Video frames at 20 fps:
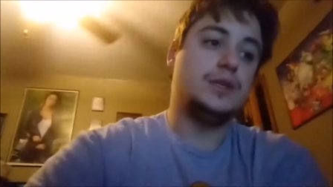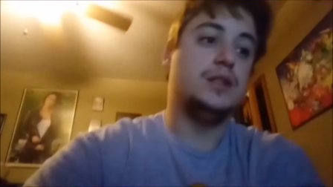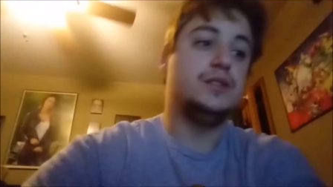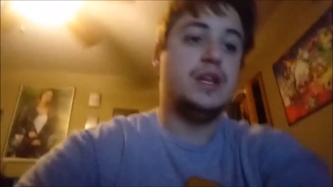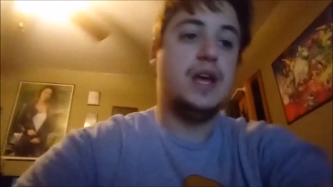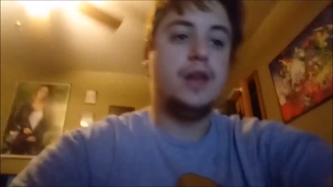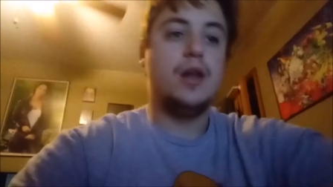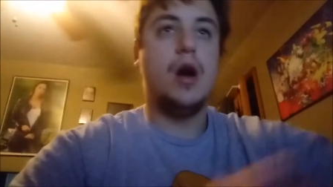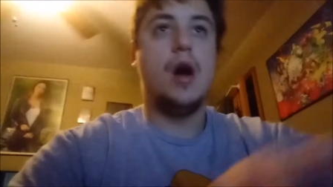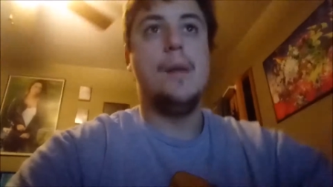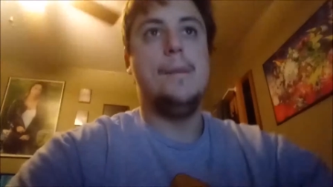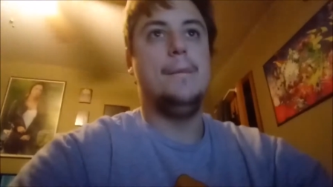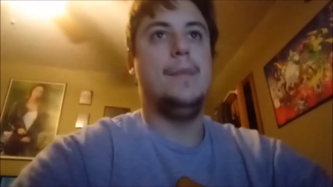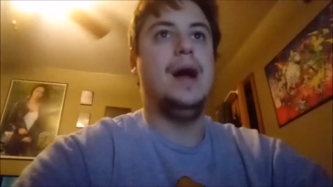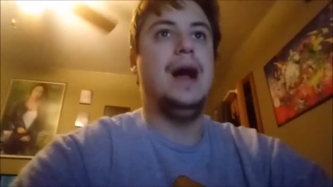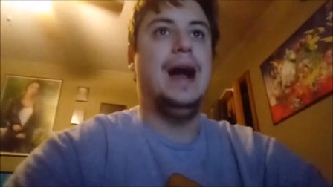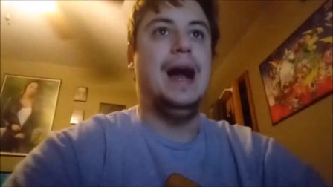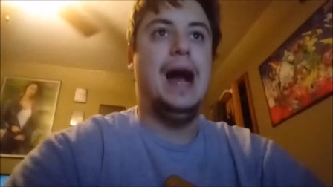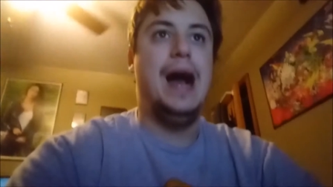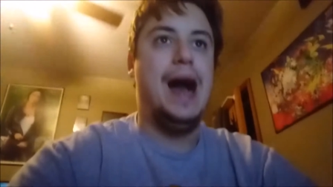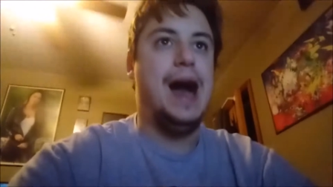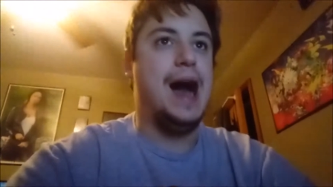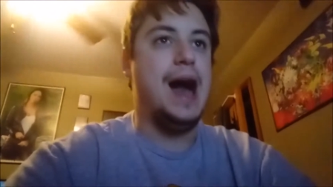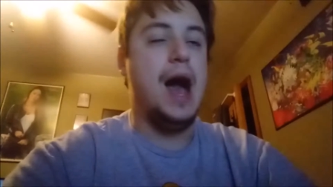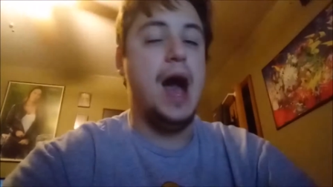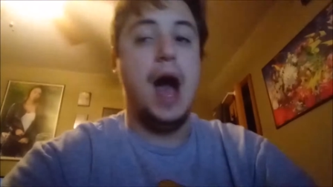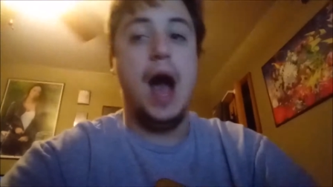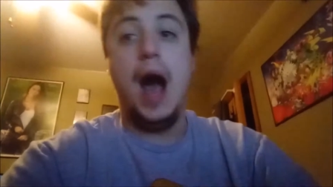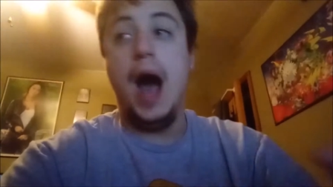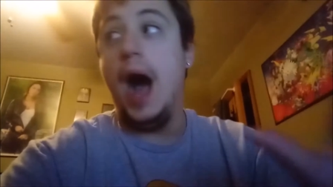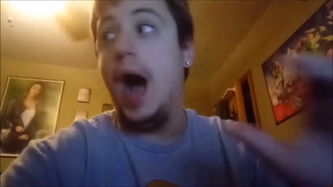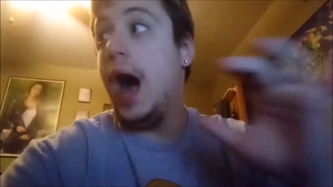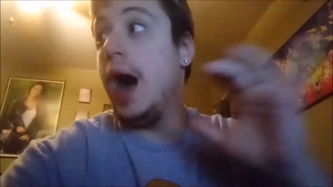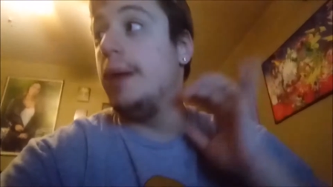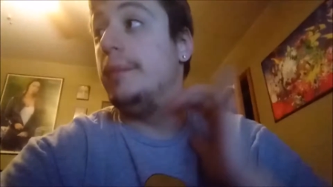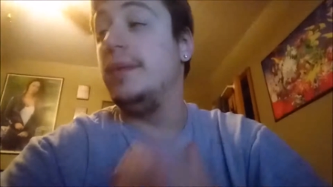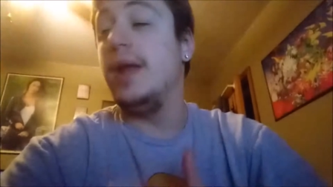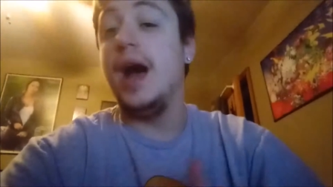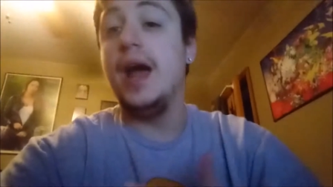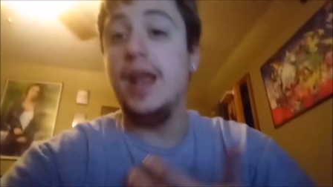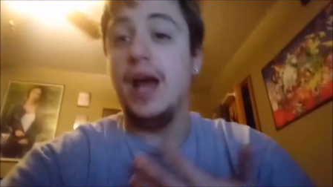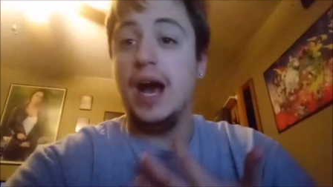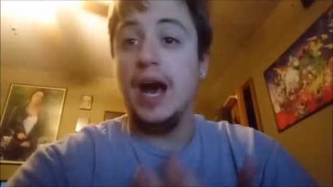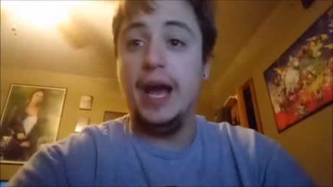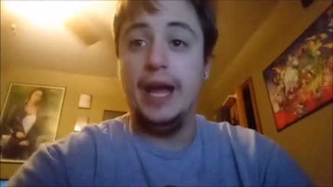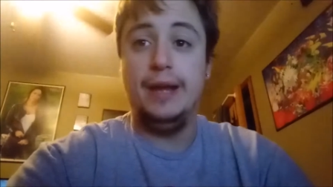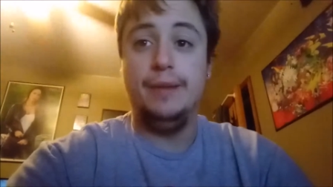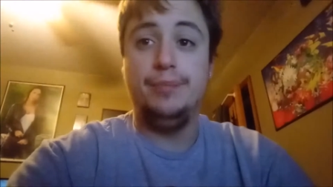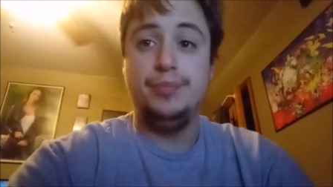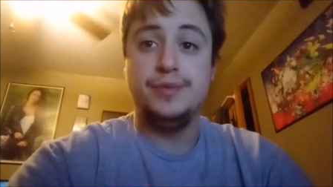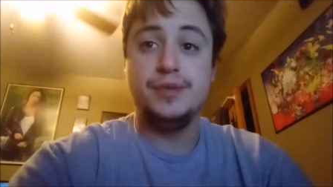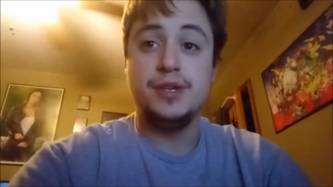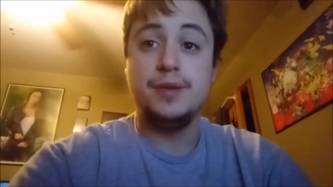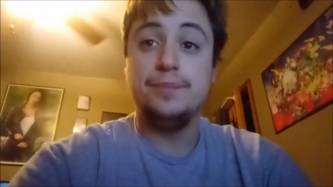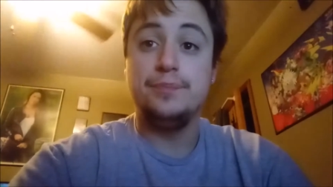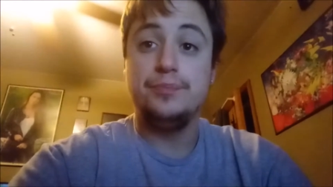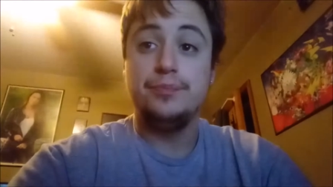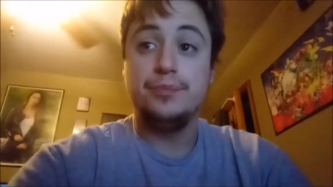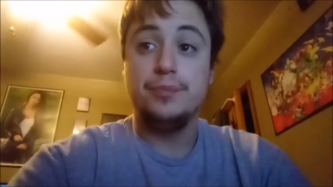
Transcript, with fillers: Then um I'm not hyped